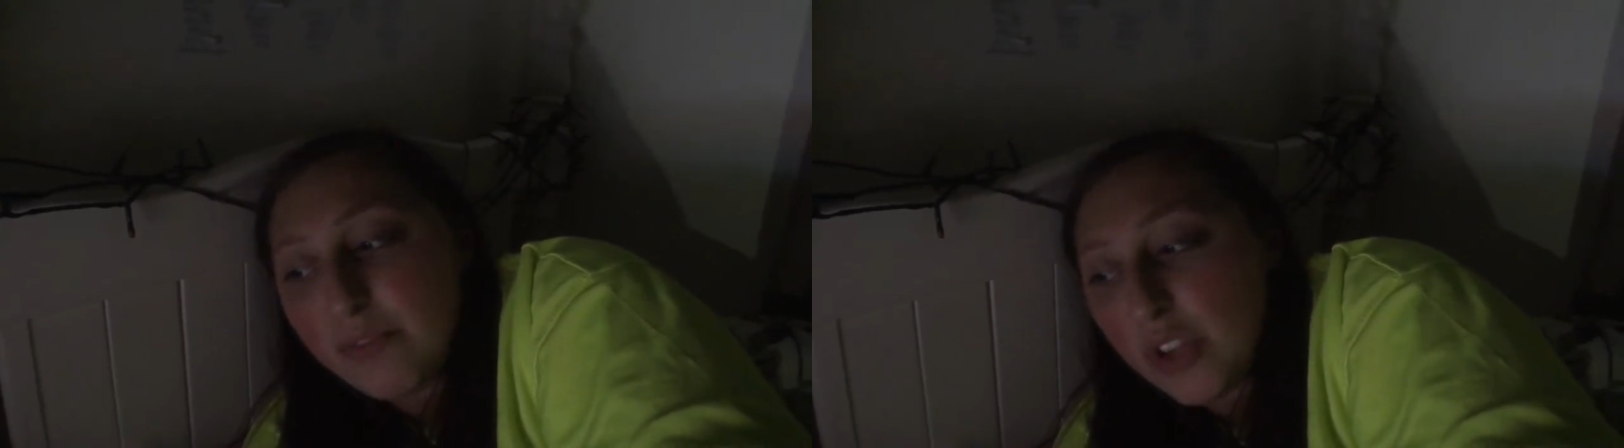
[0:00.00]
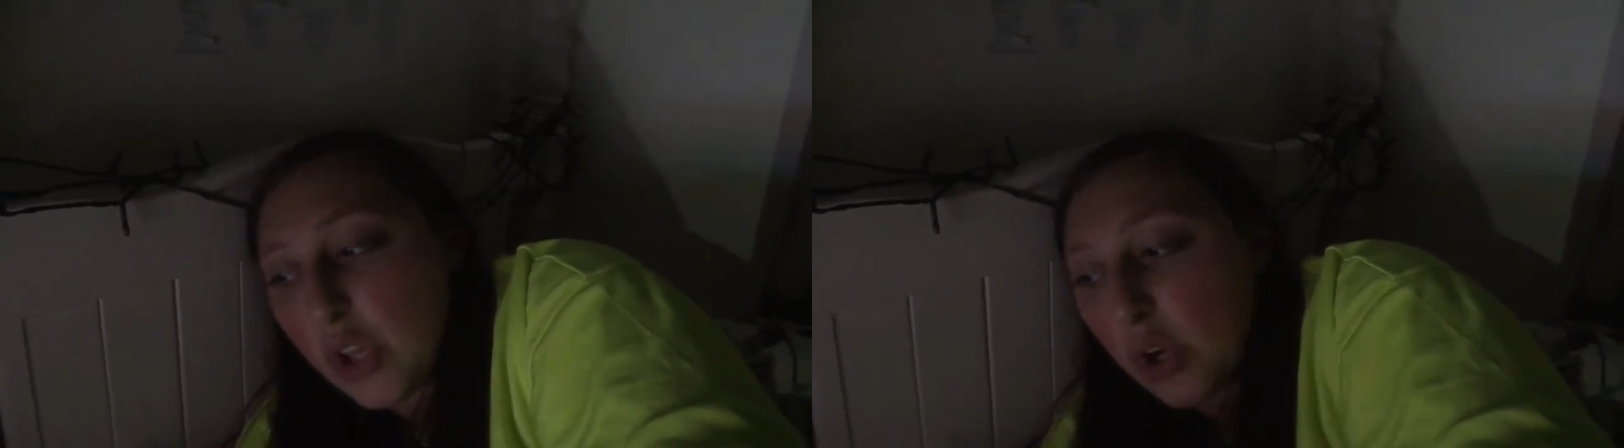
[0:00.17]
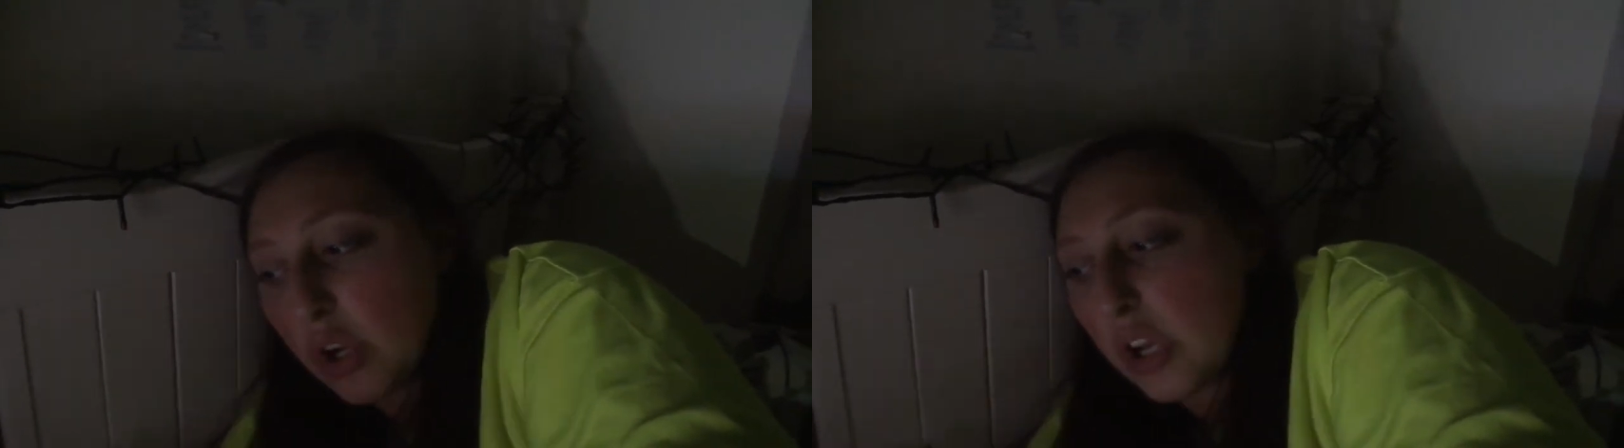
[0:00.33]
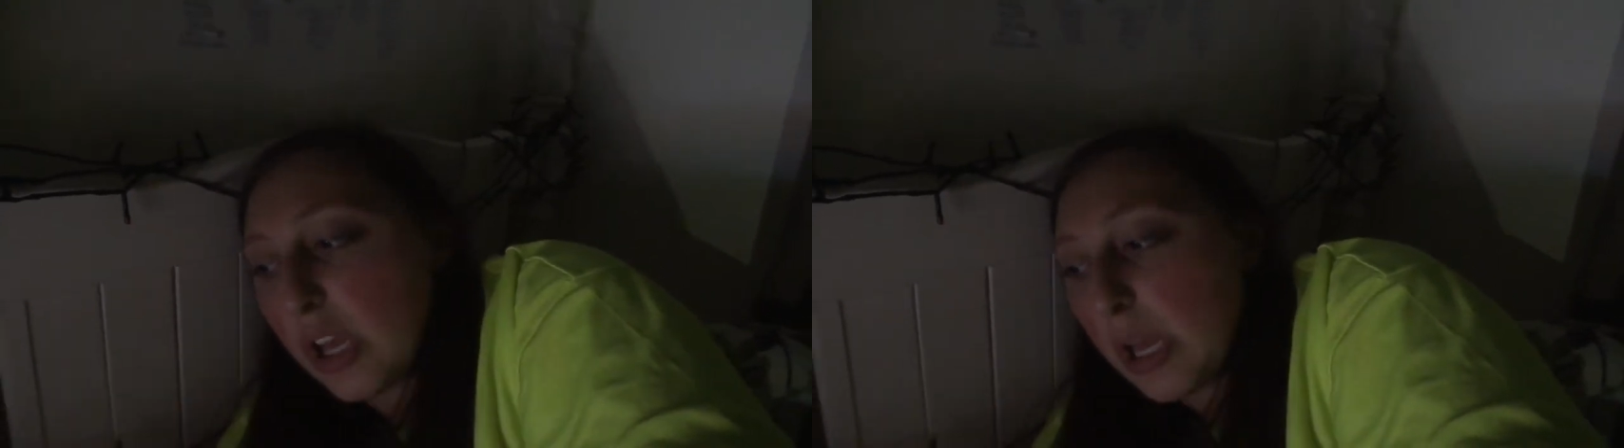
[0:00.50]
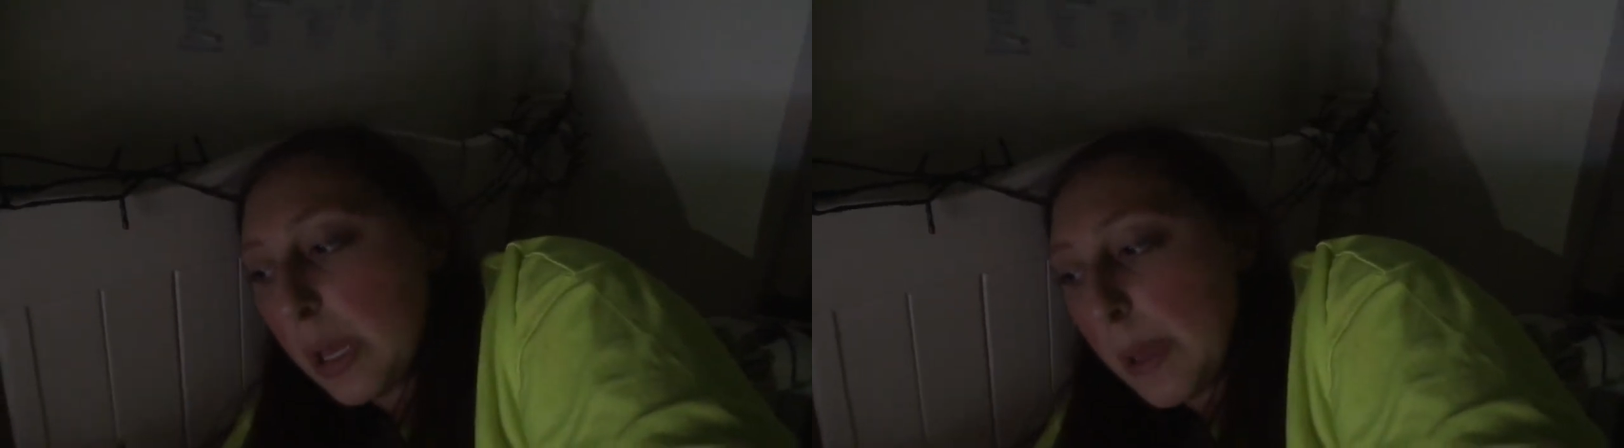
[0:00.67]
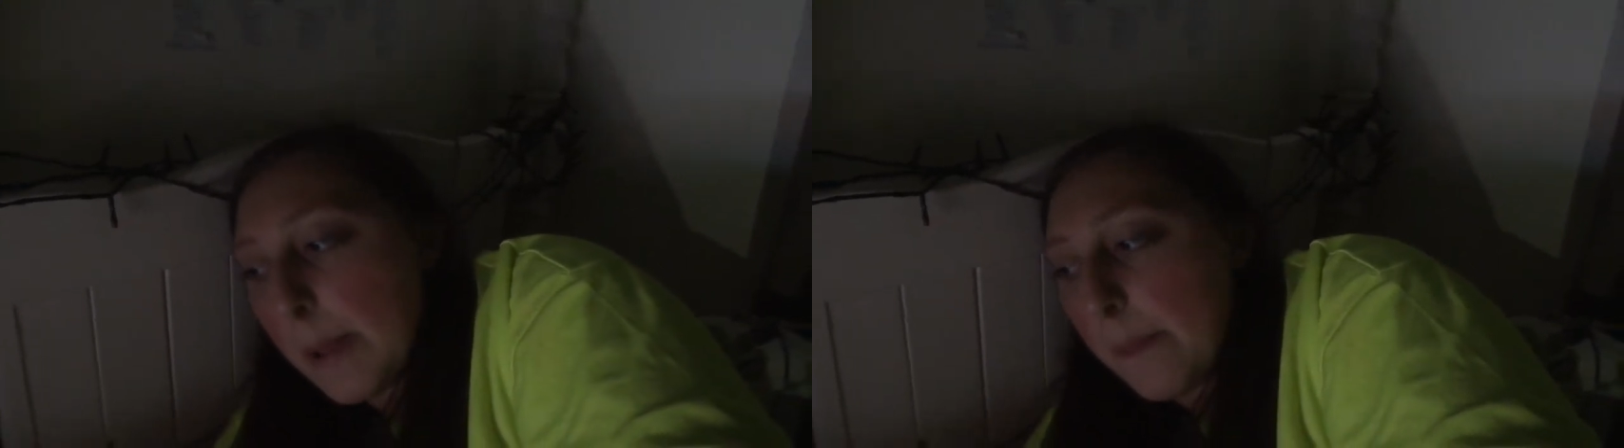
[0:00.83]

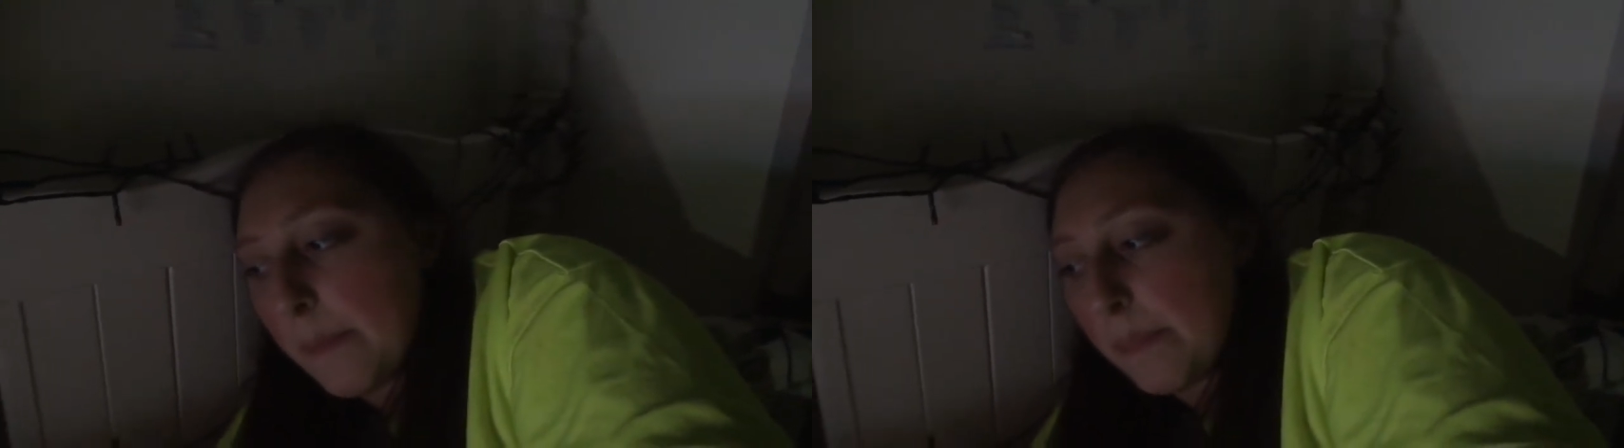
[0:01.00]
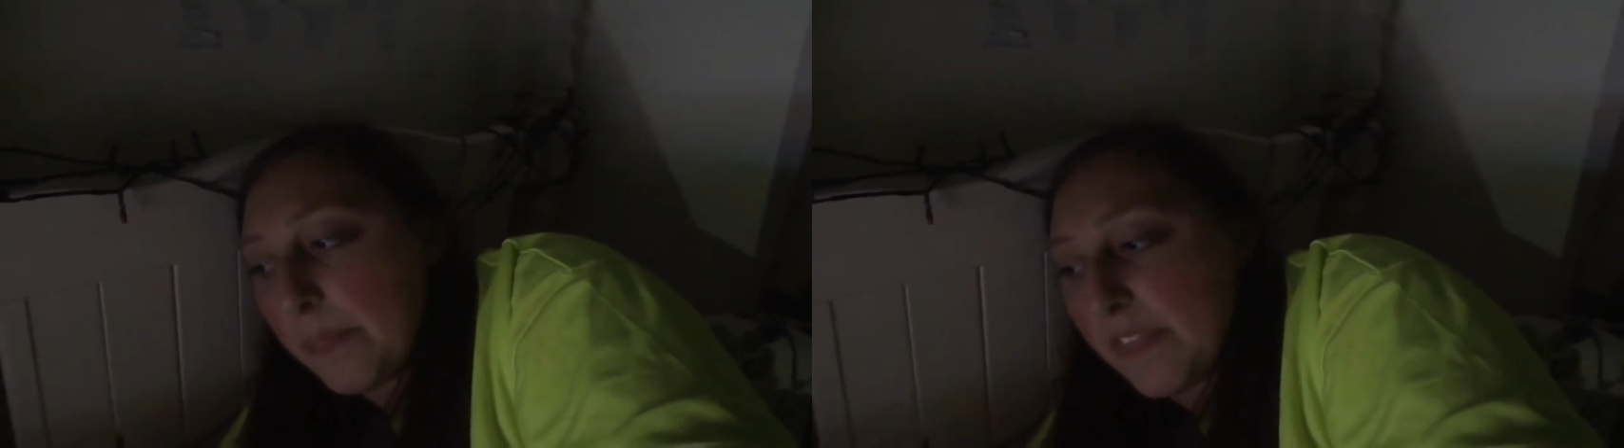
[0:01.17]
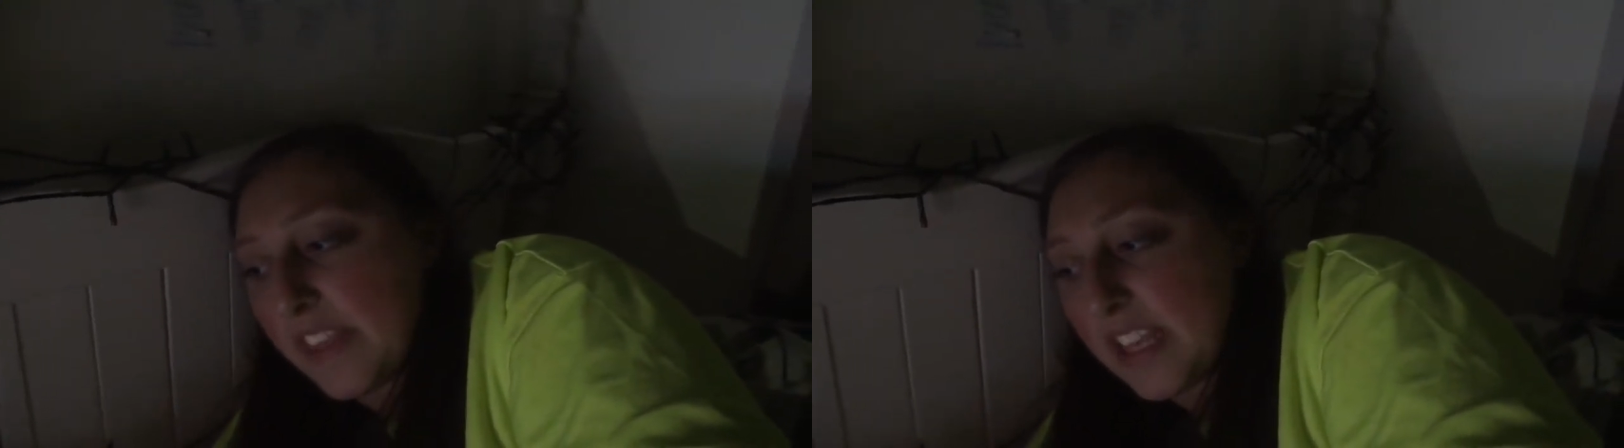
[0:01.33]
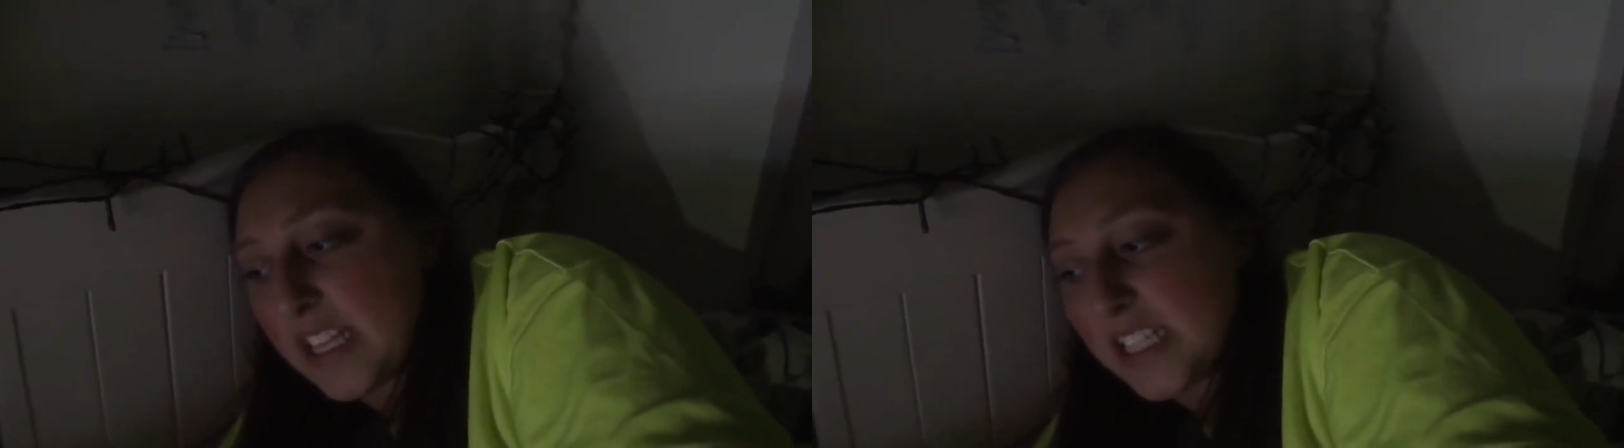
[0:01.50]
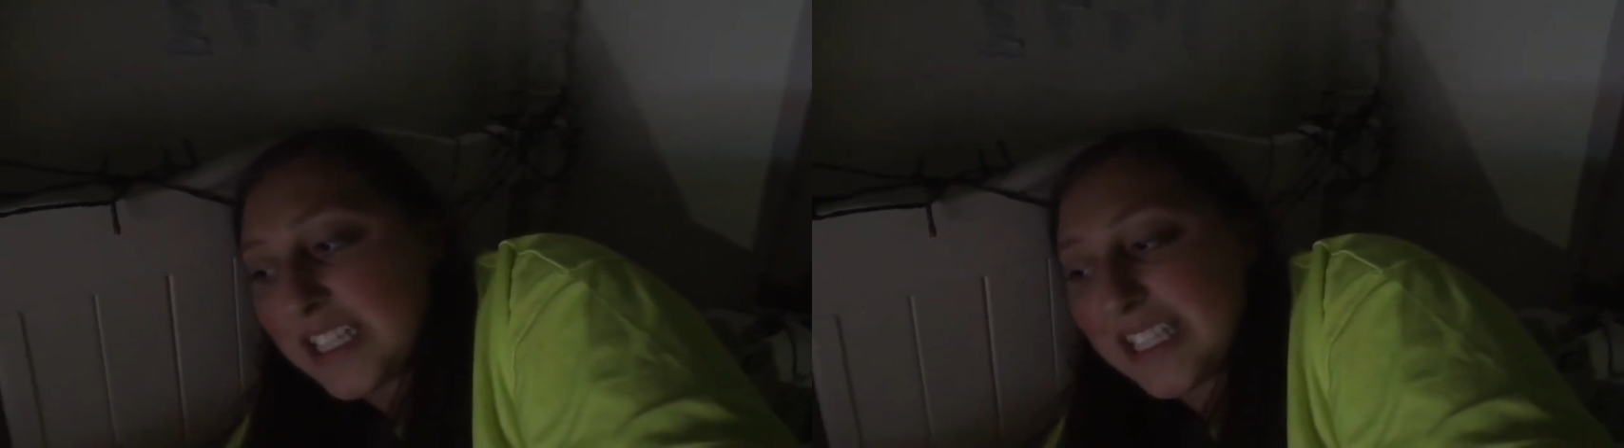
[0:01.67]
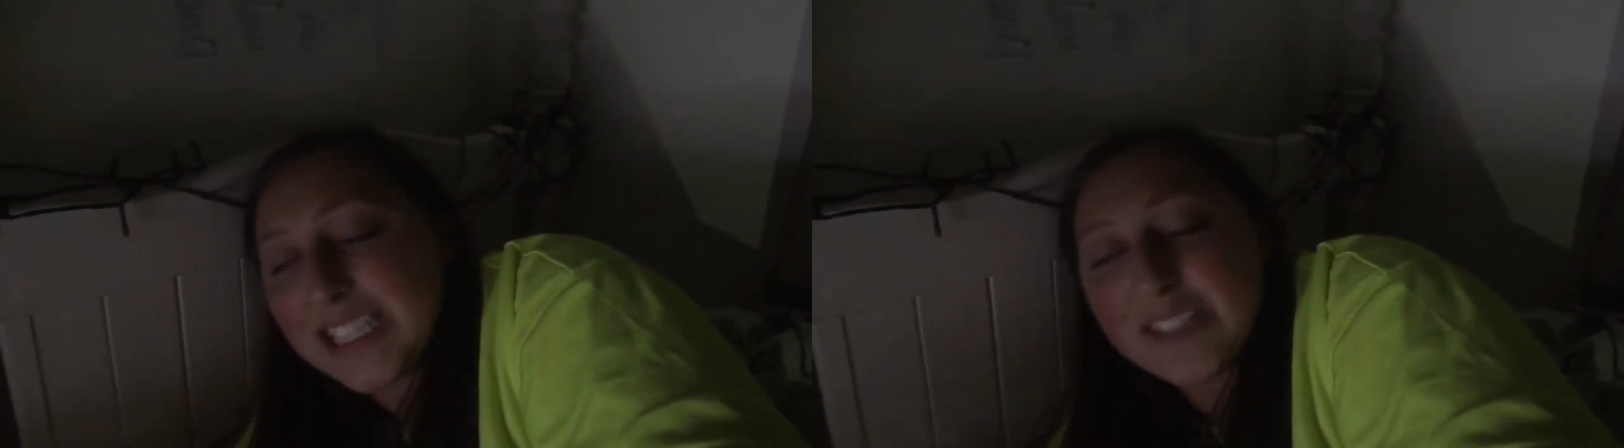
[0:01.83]
vlogmas
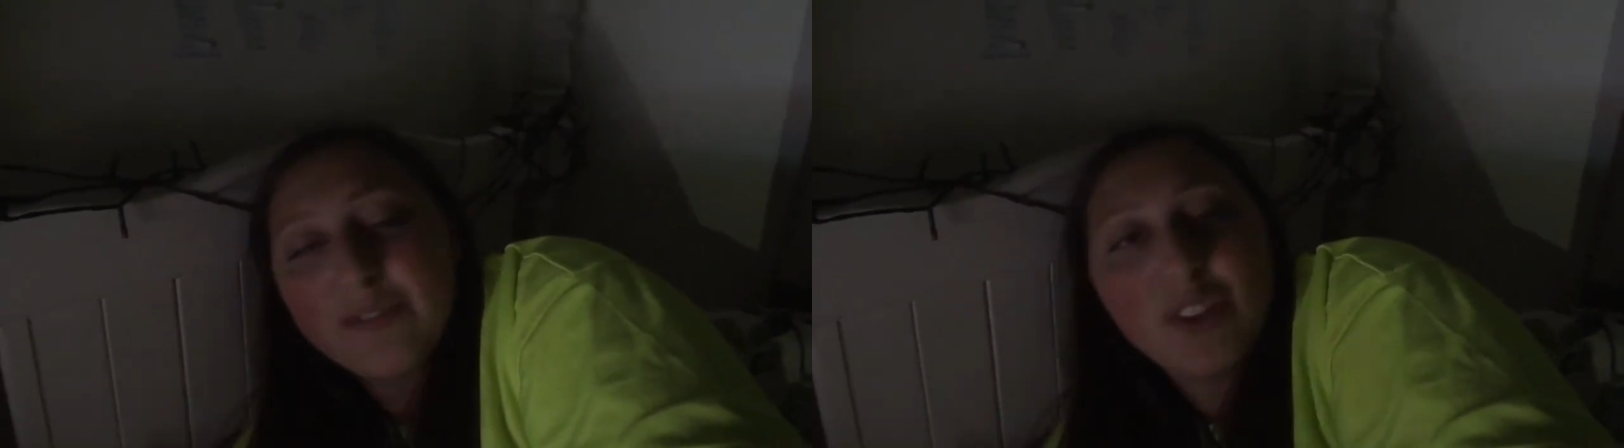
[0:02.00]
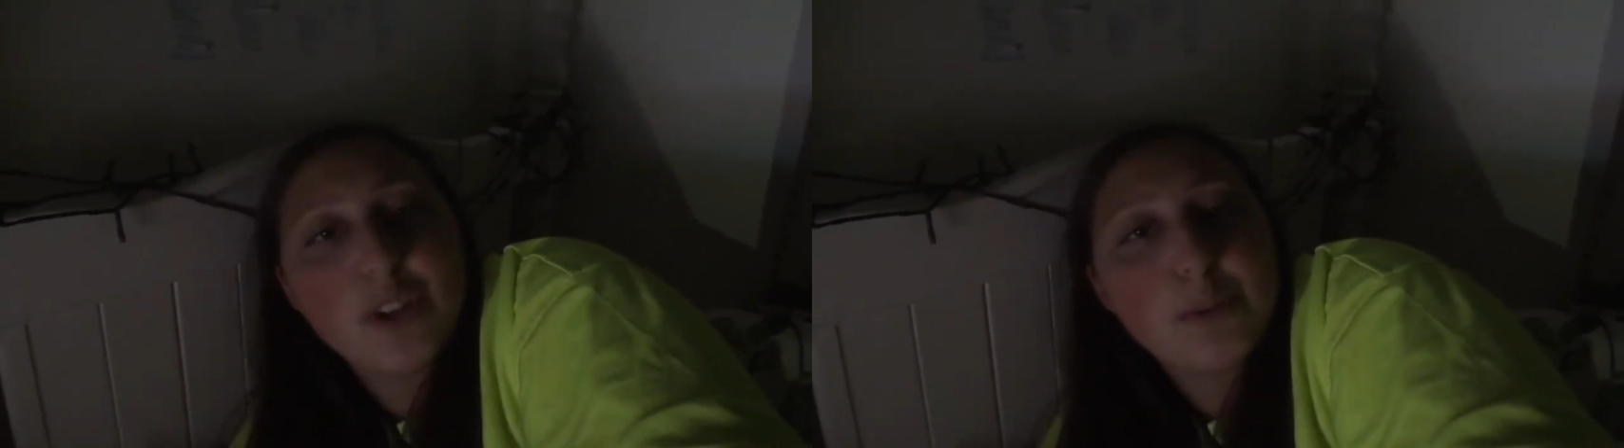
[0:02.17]
things,